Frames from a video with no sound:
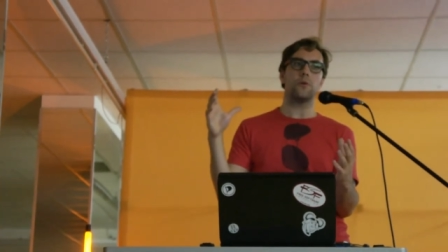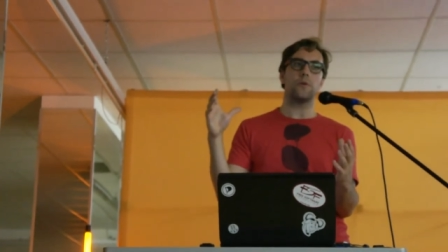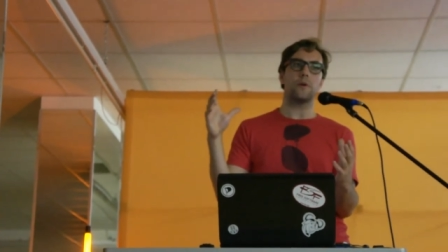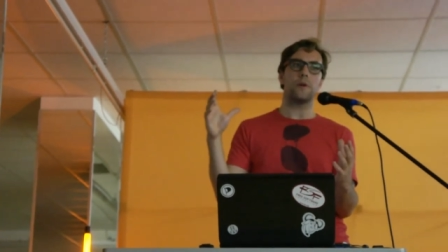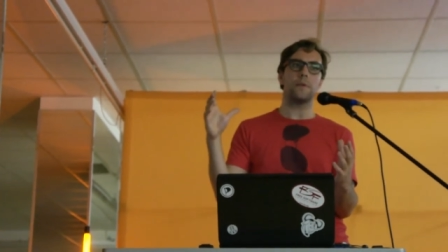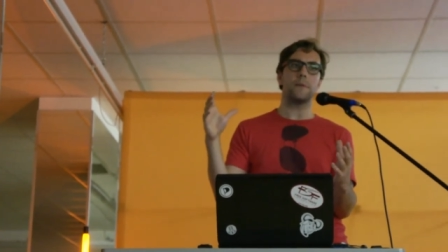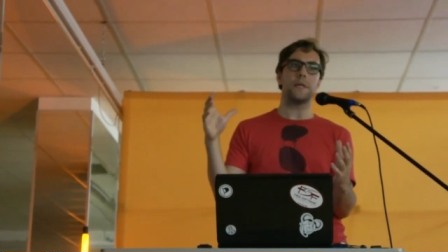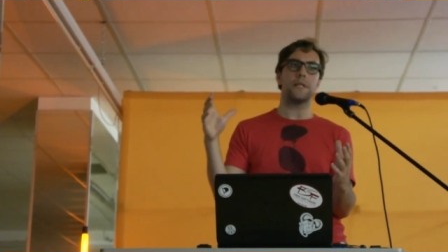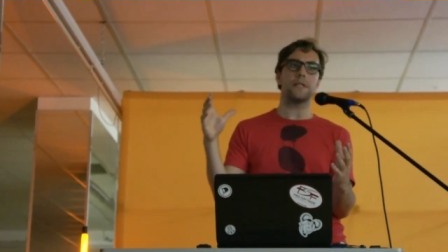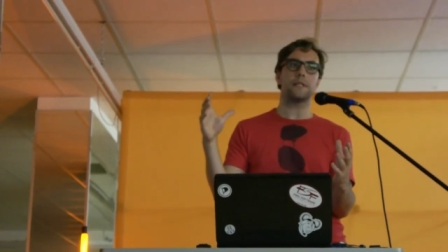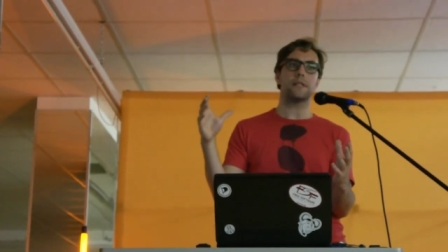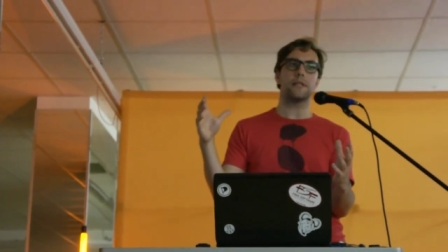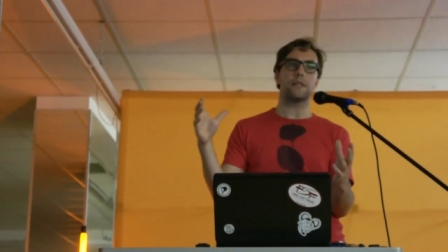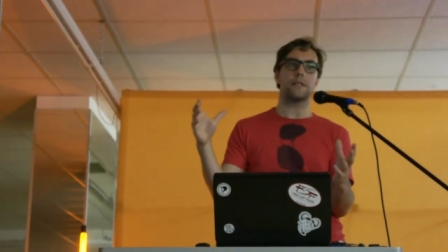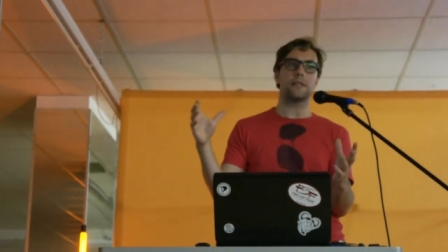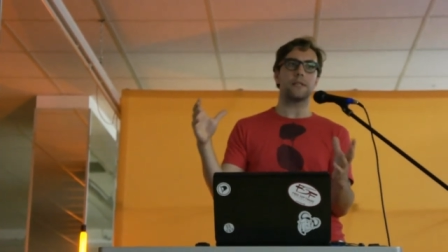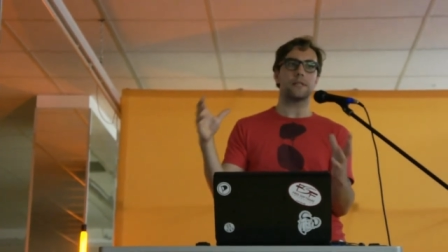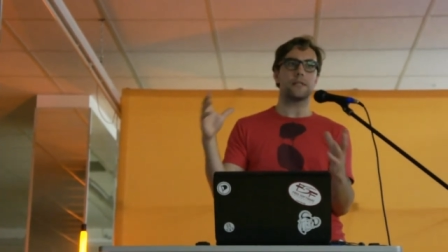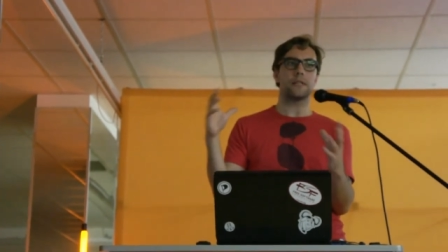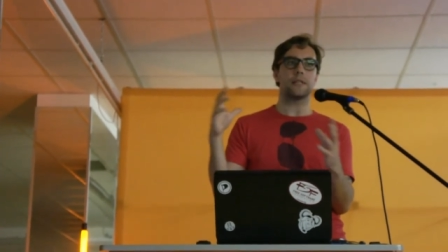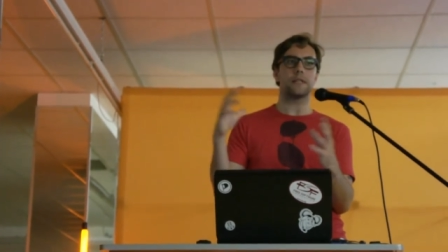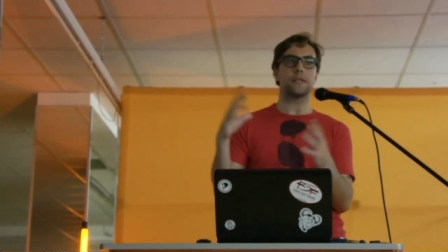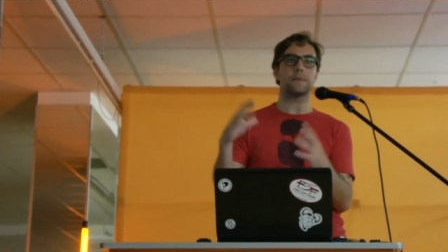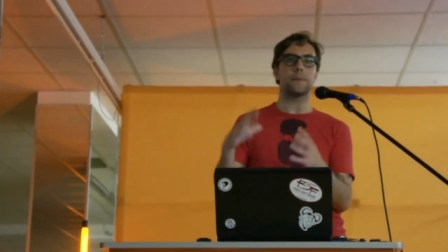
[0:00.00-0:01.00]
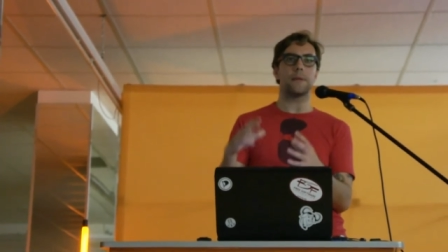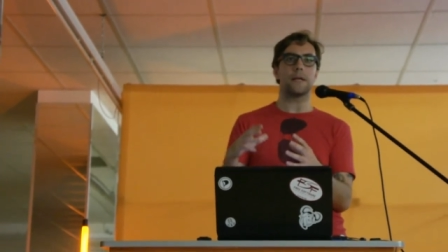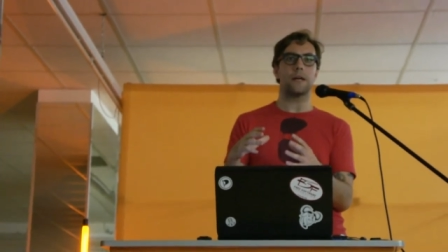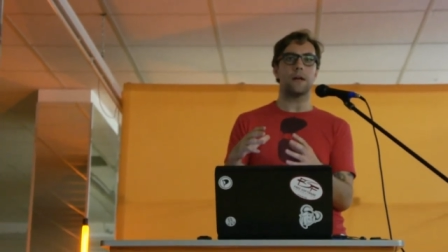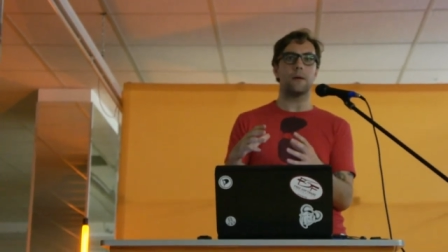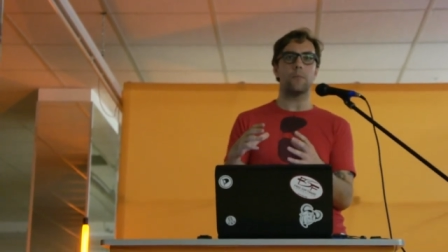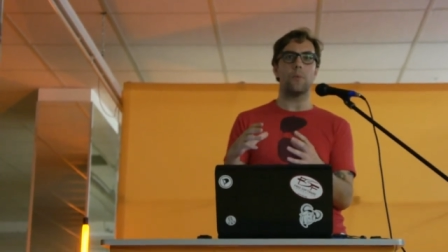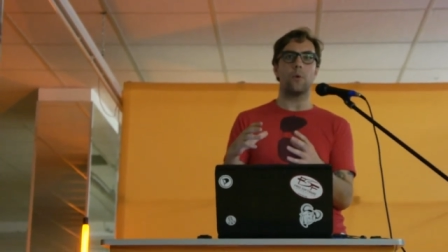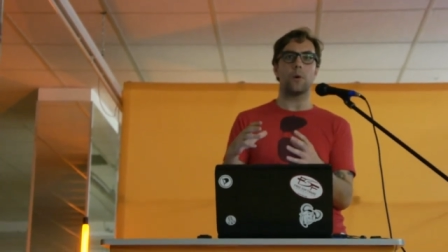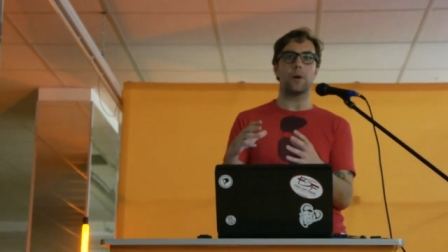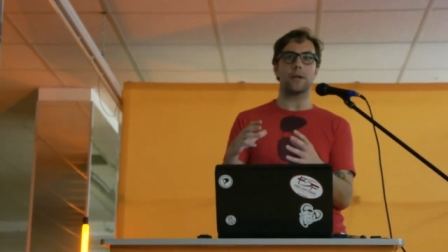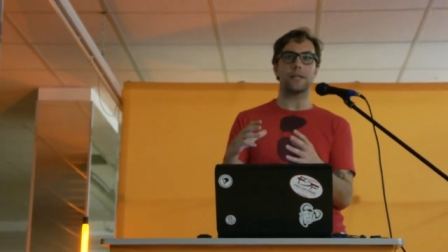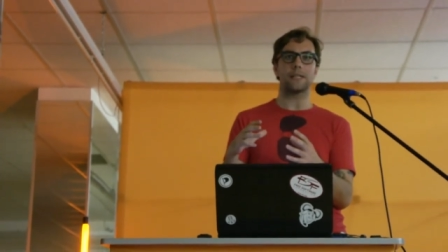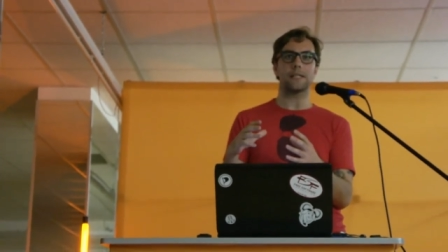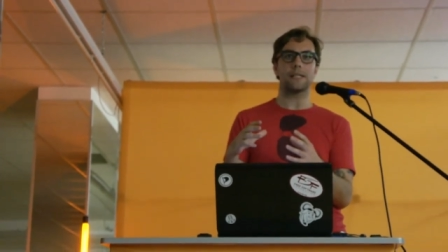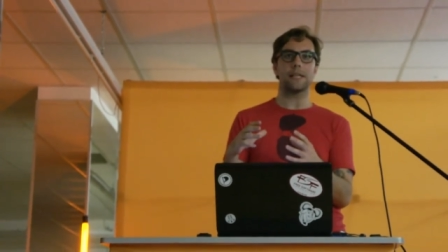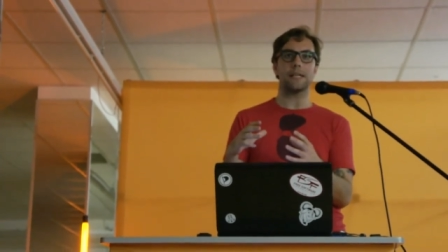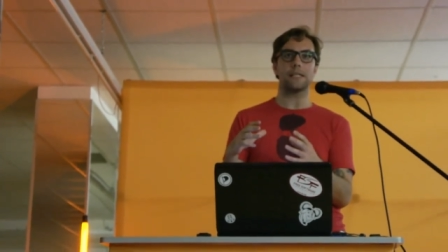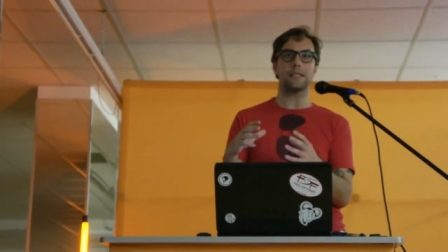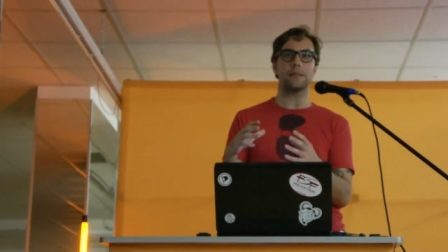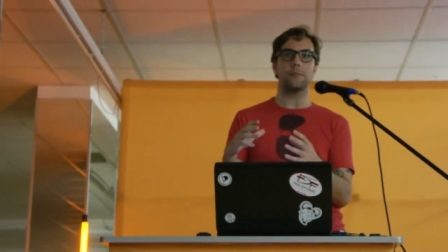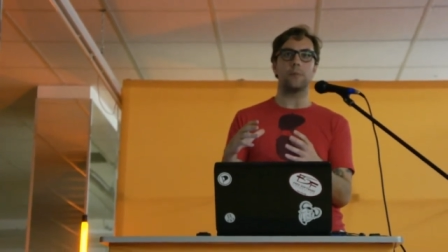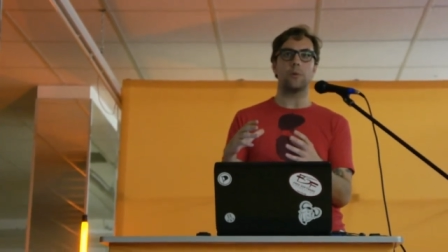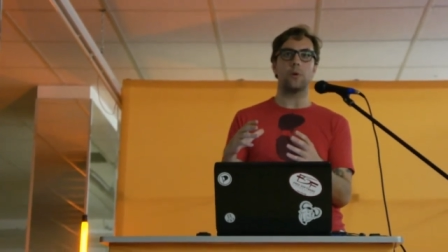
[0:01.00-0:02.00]
it means that these things become more
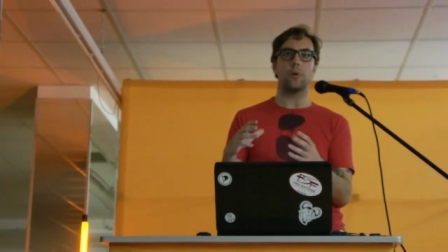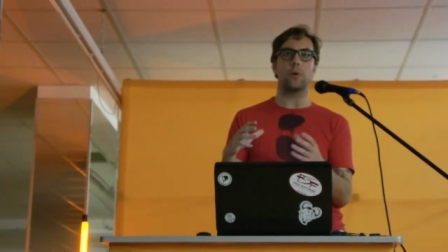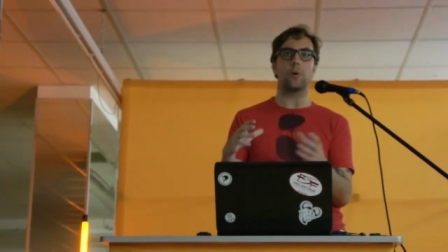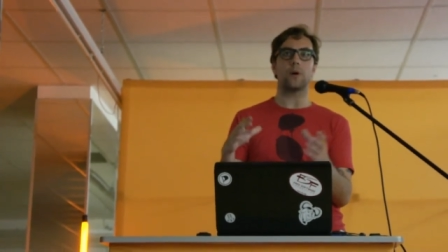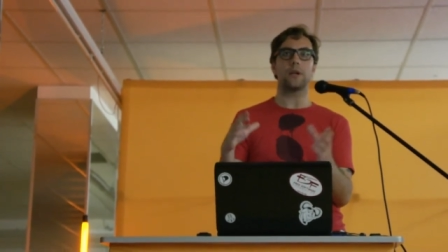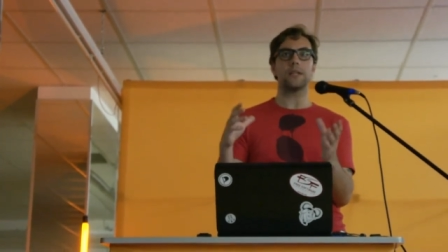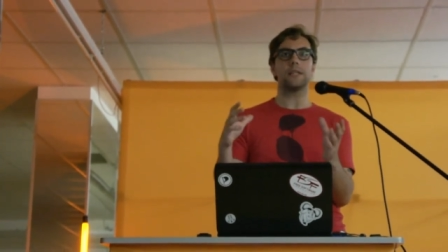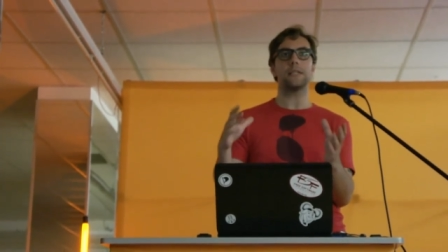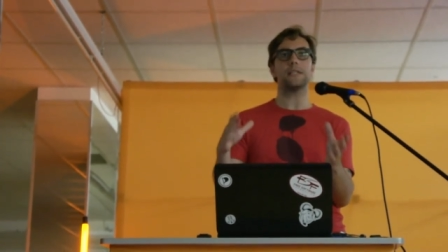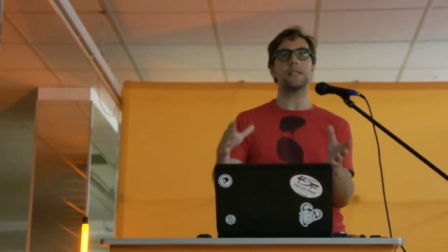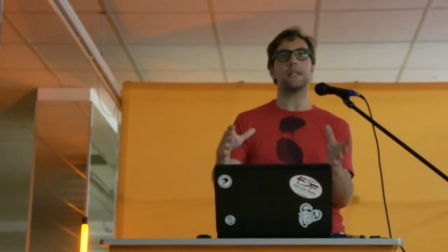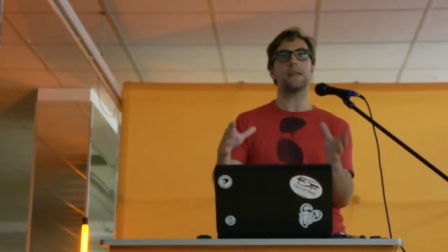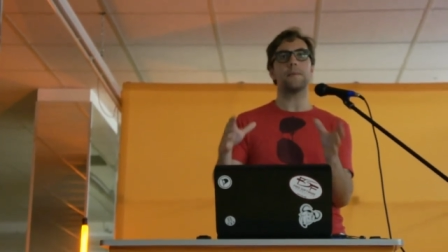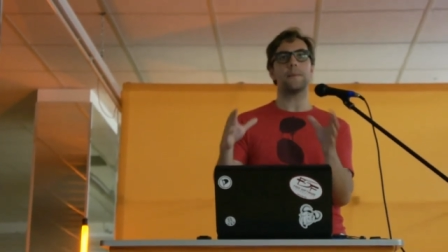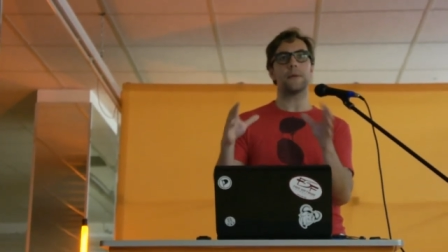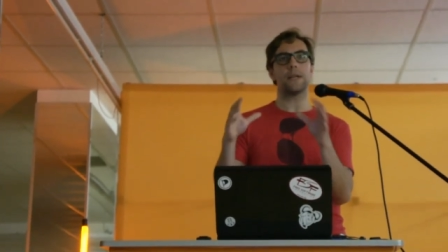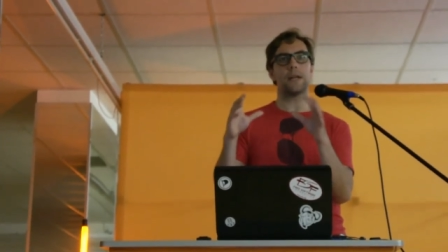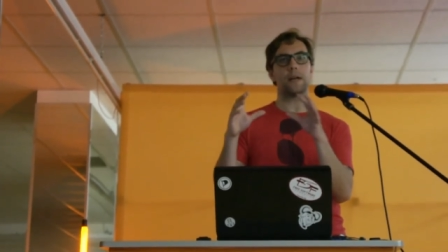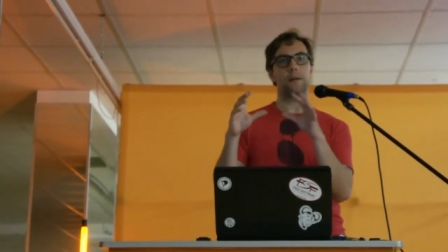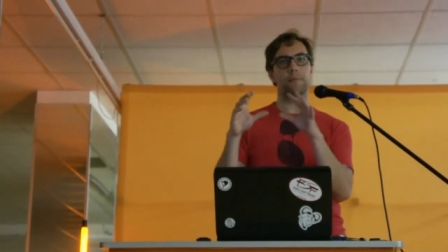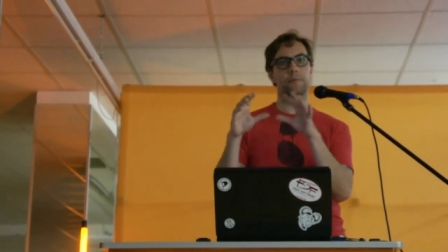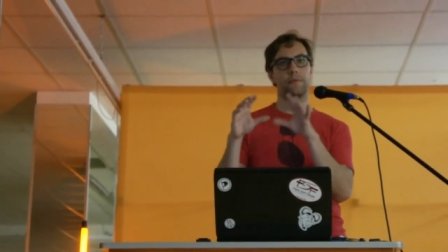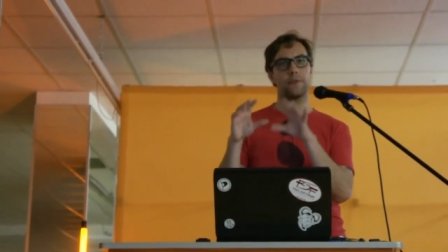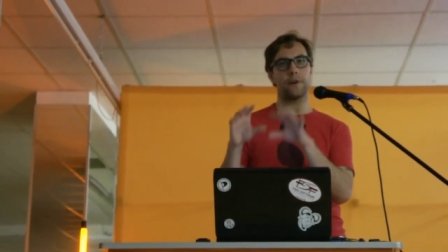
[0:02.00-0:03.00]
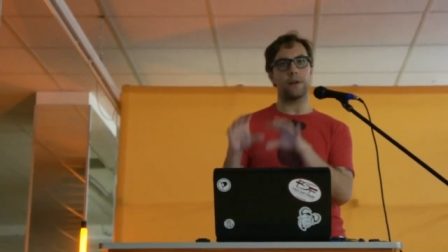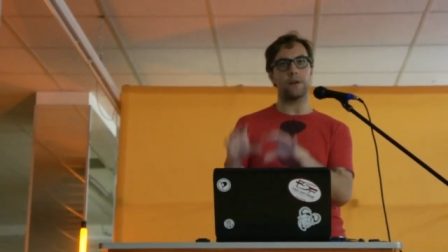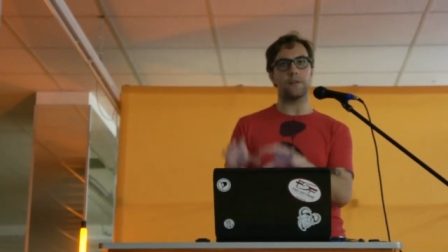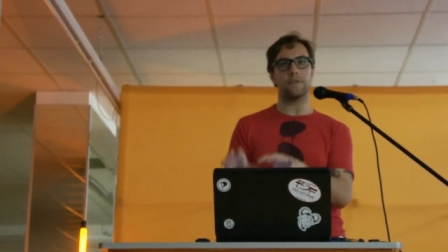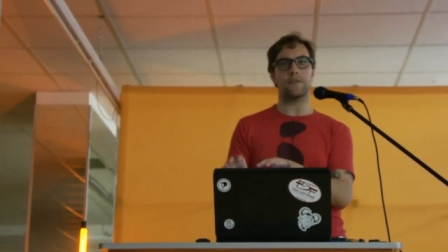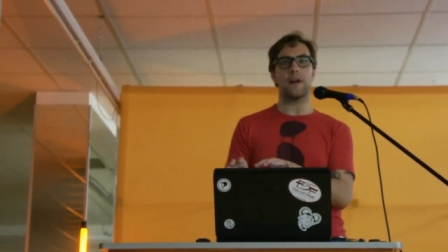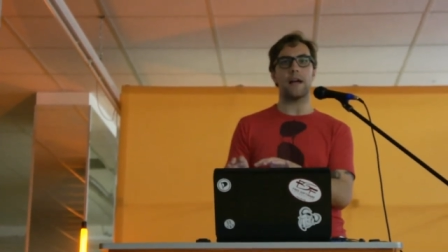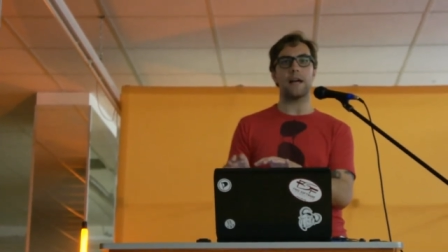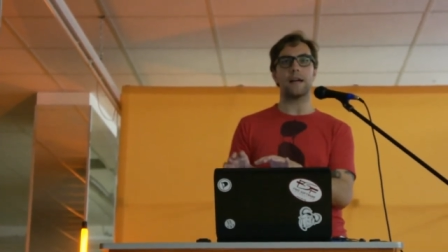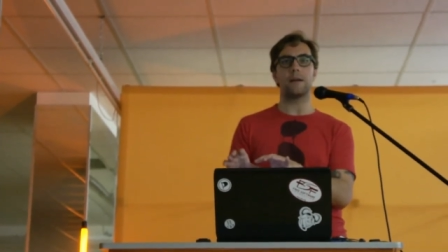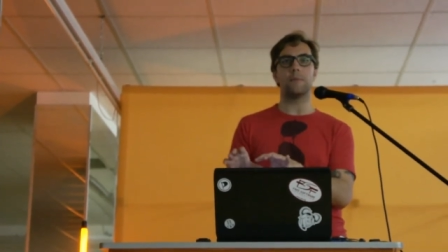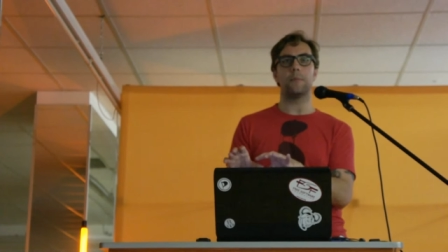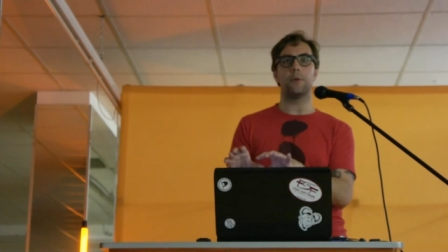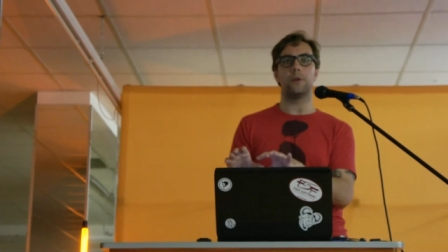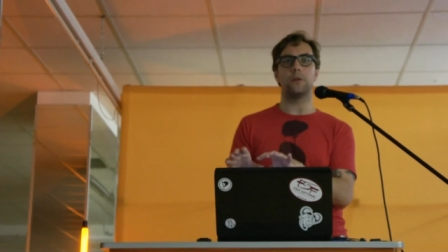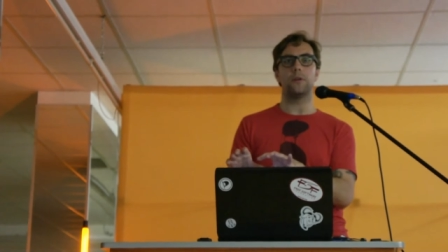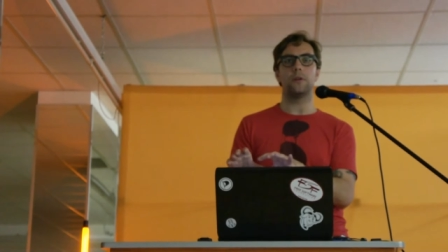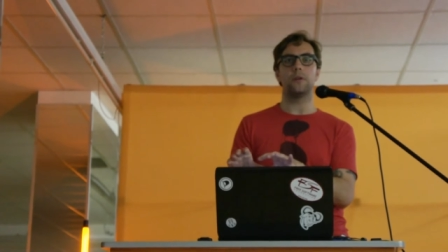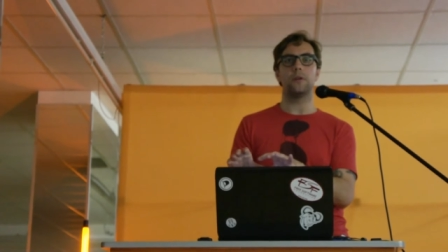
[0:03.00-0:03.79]
accessible, or at least they become verifiable.